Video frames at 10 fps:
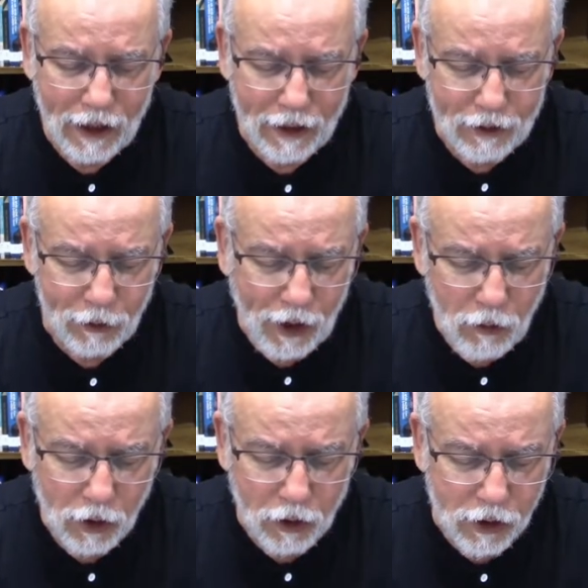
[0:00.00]
And today
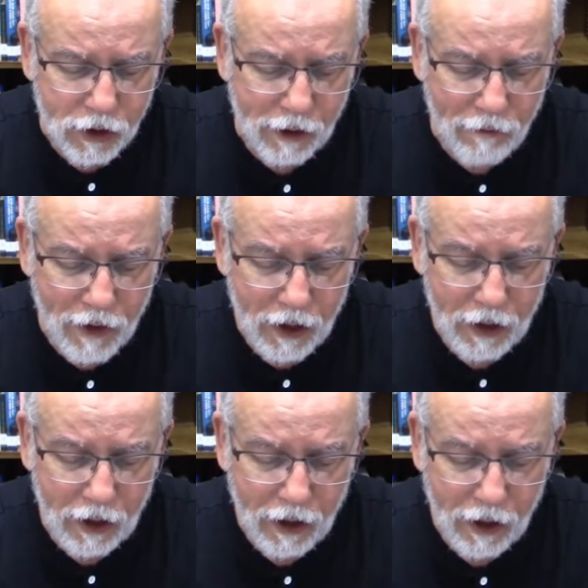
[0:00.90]
we're going to see a
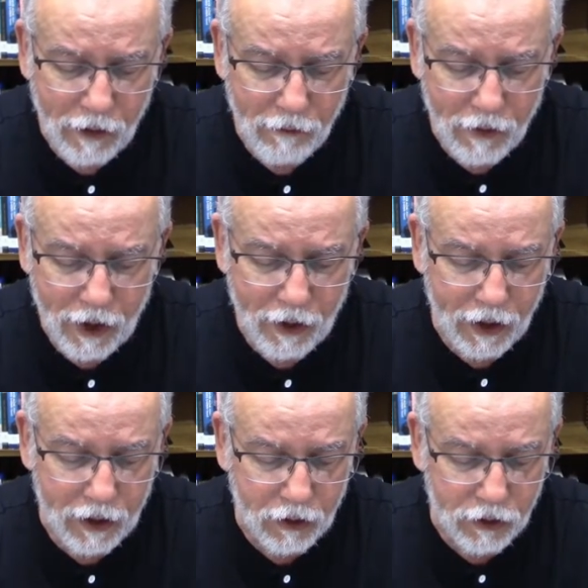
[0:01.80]
very,
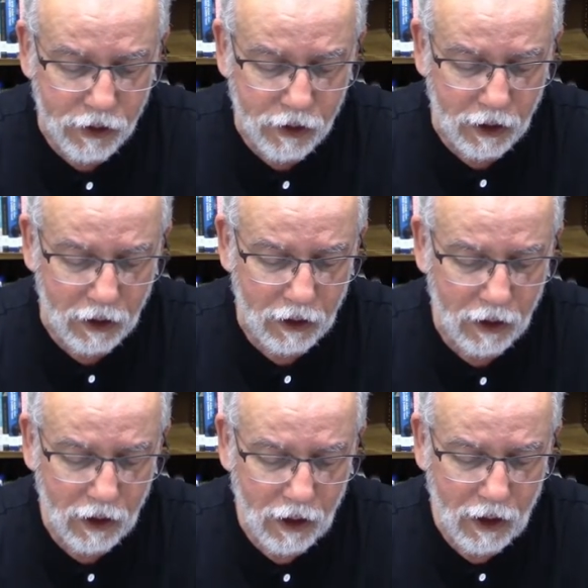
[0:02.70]
very interesting
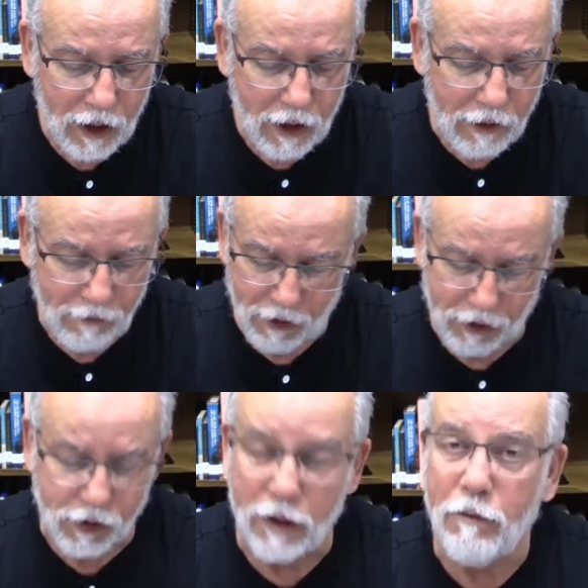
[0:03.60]

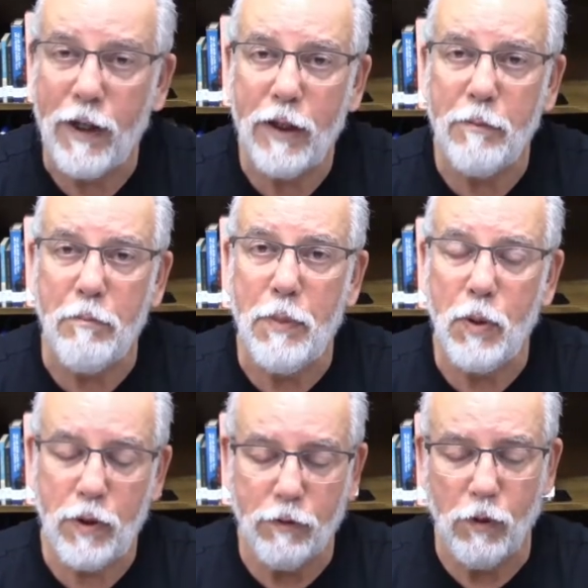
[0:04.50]
verse, and a very
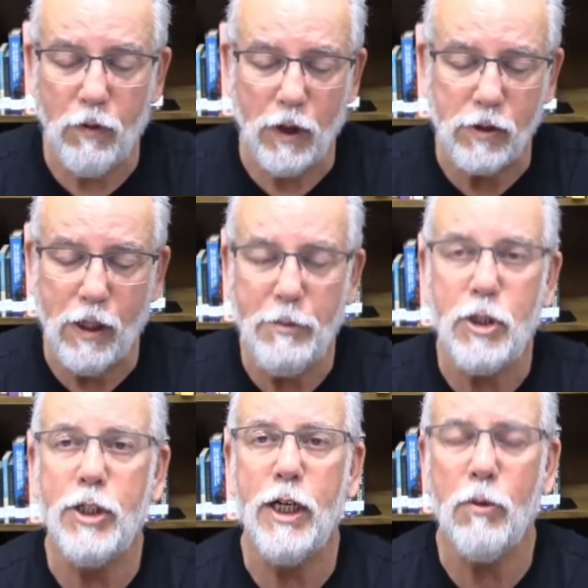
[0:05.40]
beautiful verse. Let me
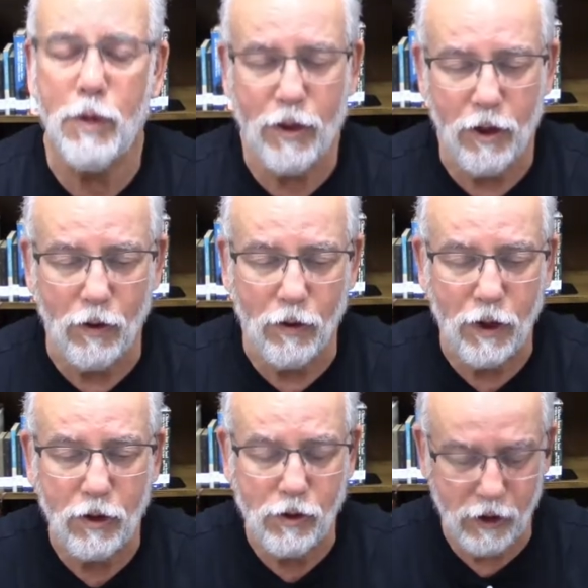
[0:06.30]
share with you.
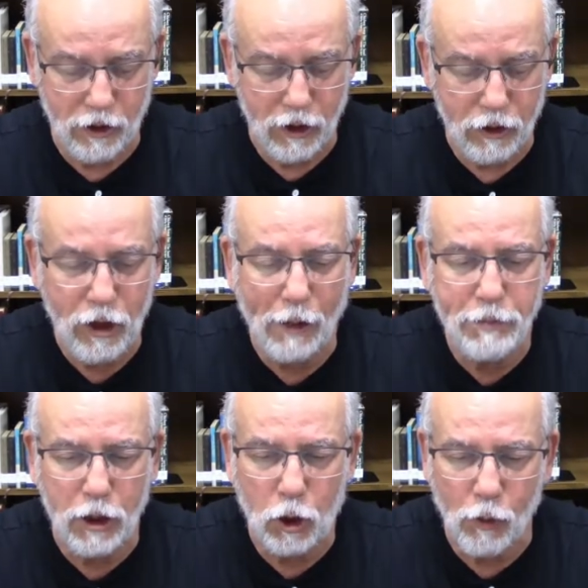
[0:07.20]
It's in the
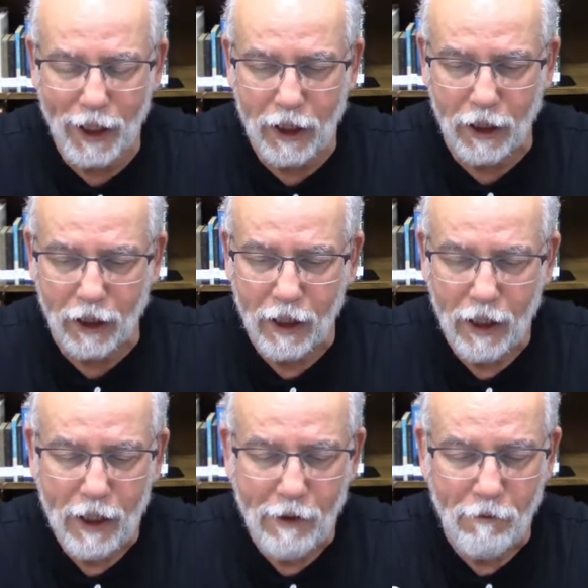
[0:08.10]
chapter 20,
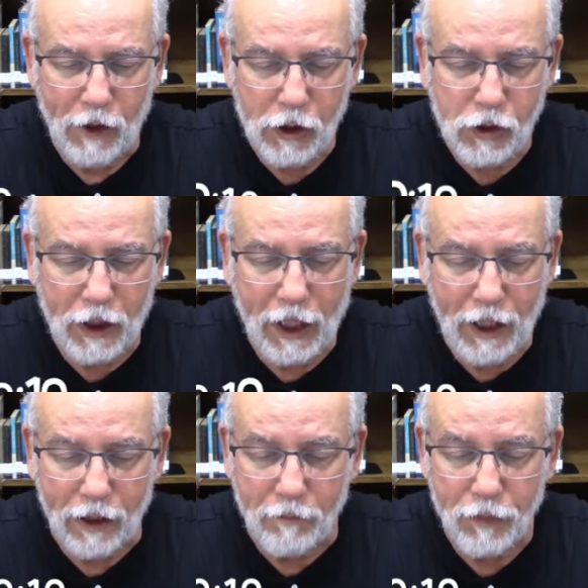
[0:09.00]
verse
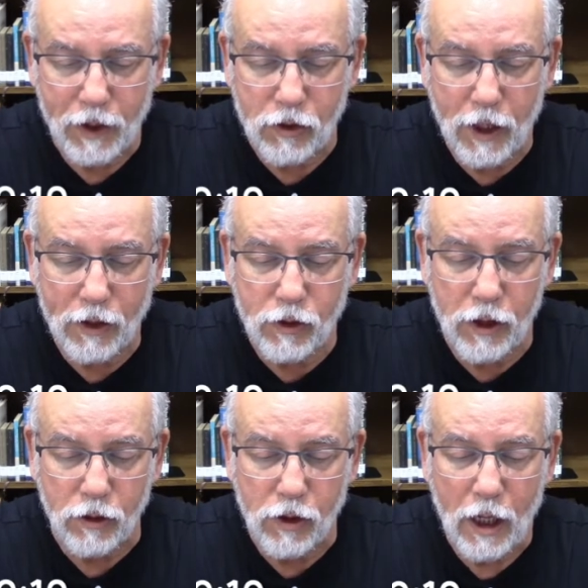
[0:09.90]
10. It says
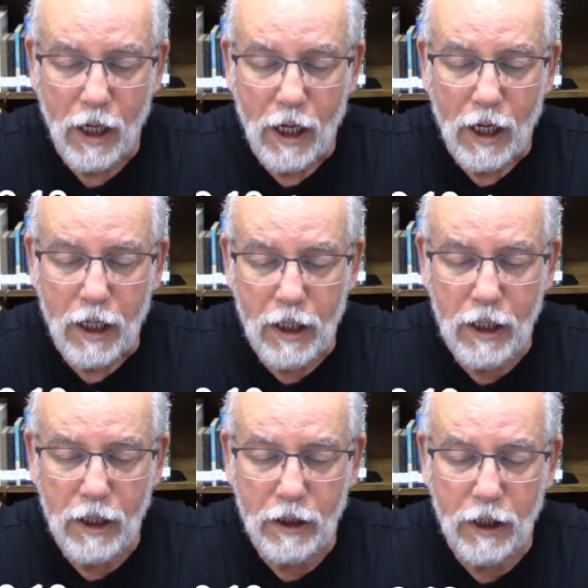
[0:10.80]
this:
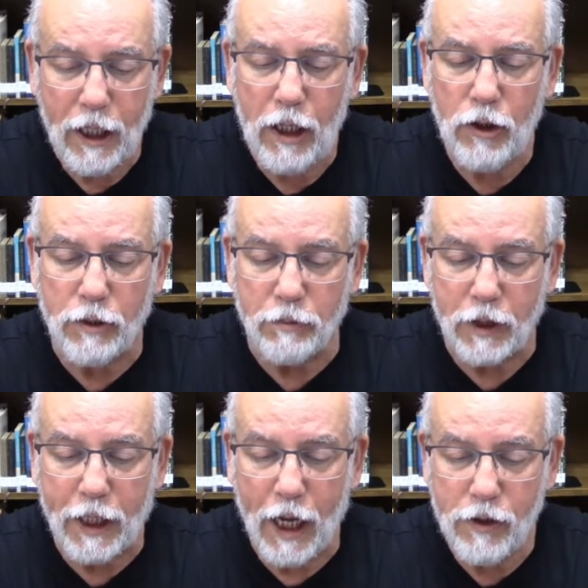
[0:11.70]
"He and Aaron
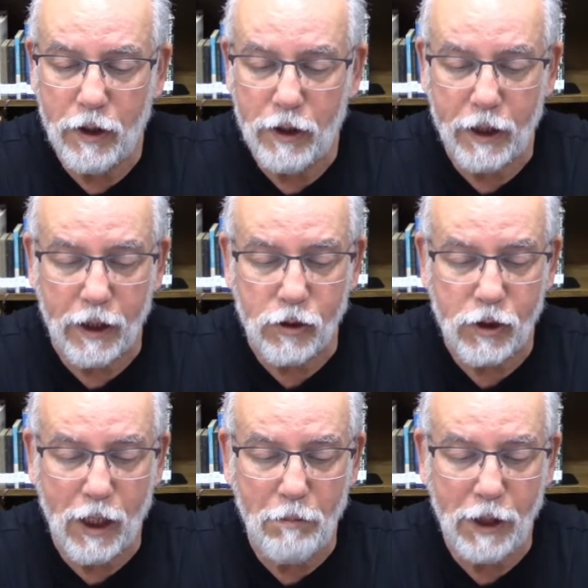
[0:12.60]
gathered the
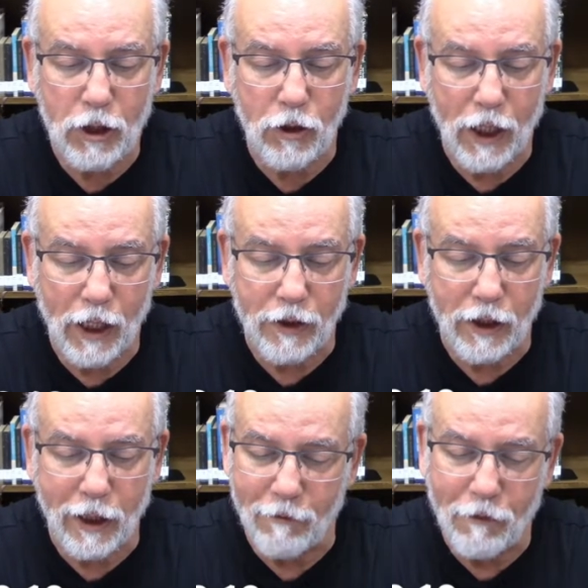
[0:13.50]
assembly
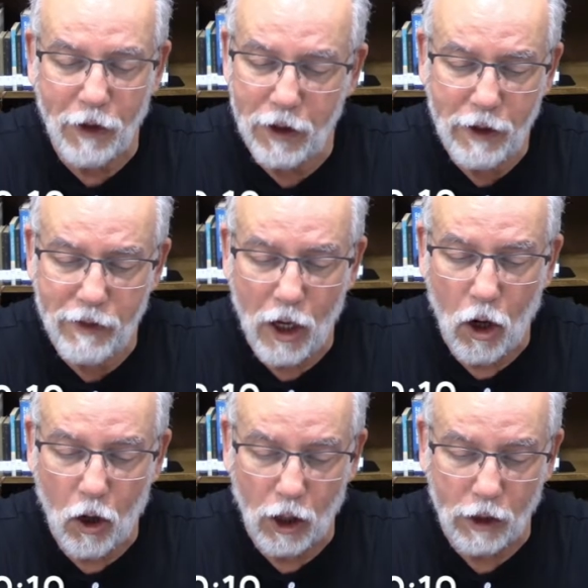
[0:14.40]
together in front of the
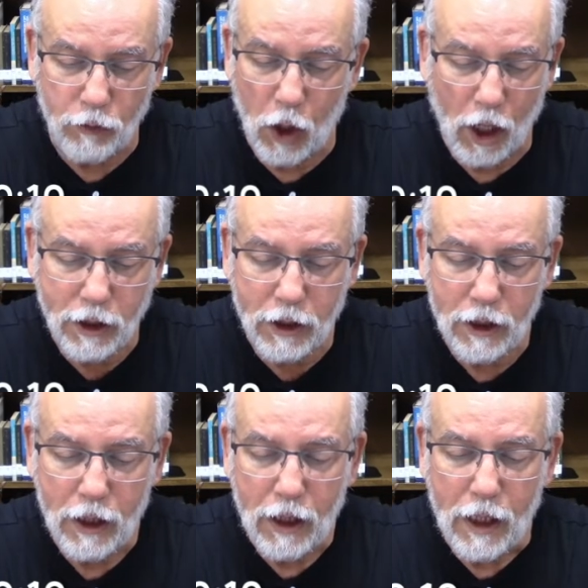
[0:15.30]
rock,
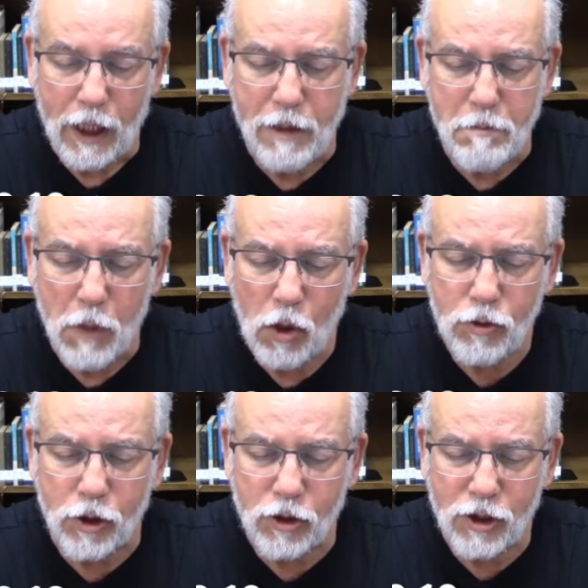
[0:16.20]
and
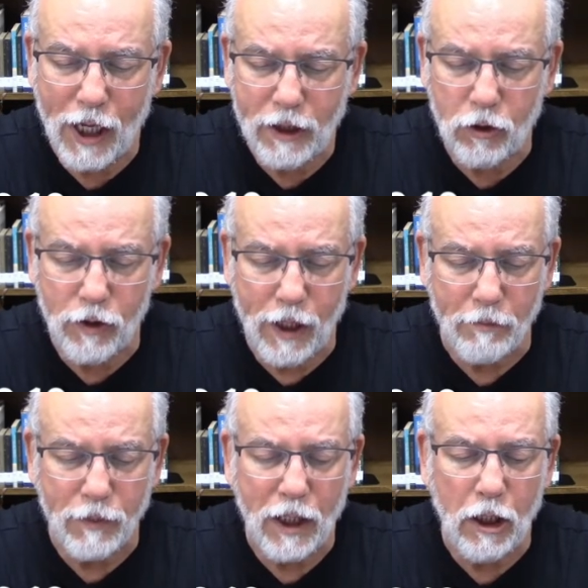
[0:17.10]
Moses said to
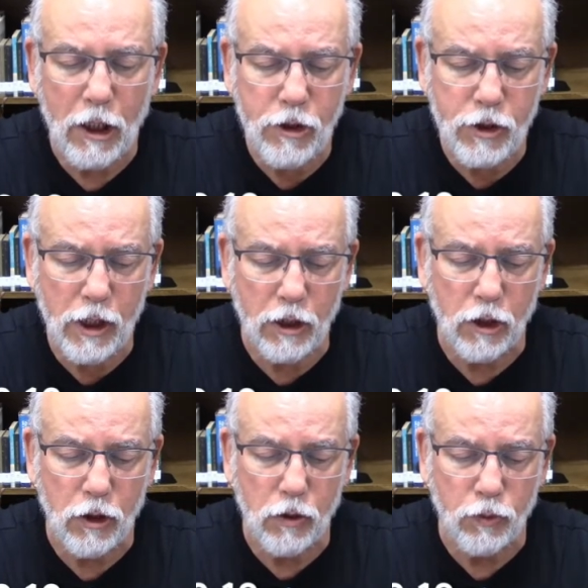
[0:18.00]
them, 'Listen,
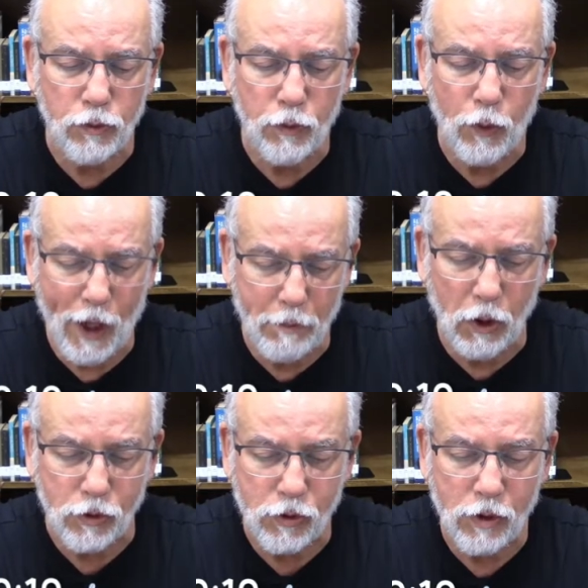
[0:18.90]
you
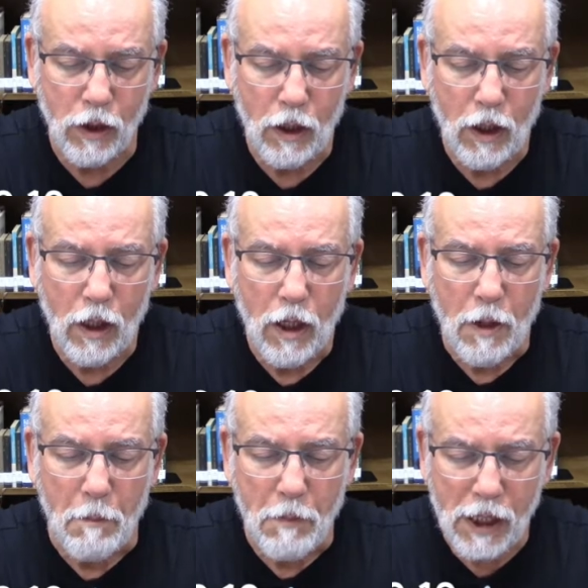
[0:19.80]
rebels,
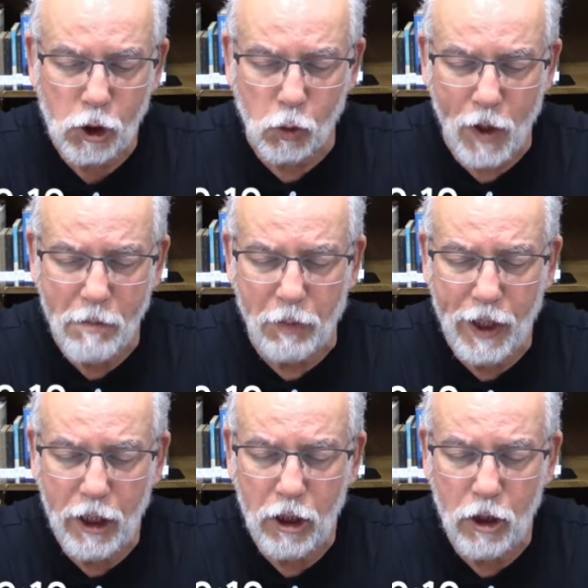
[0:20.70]
must we
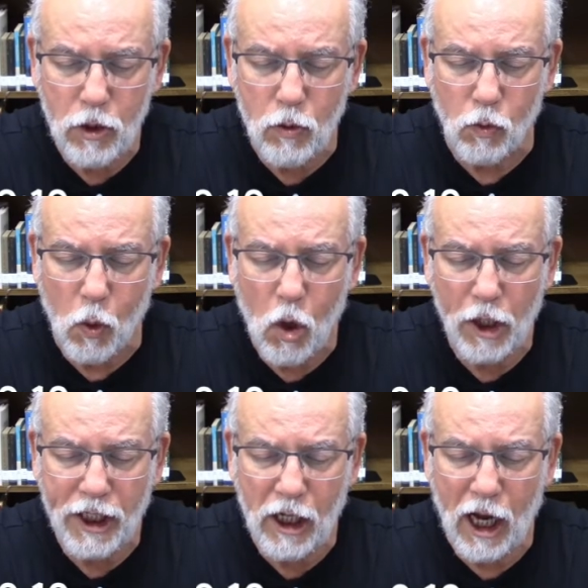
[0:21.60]
bring you
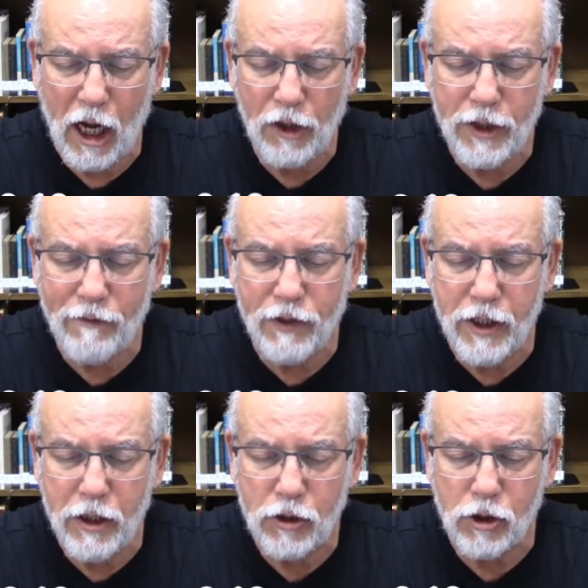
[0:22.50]
water out of
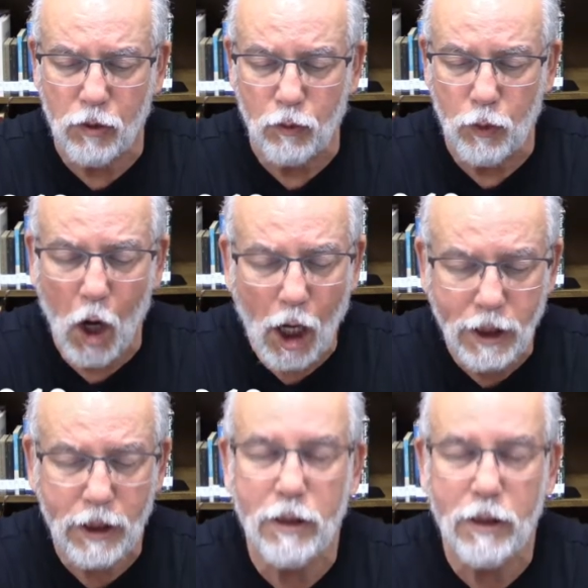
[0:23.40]
this rock?'"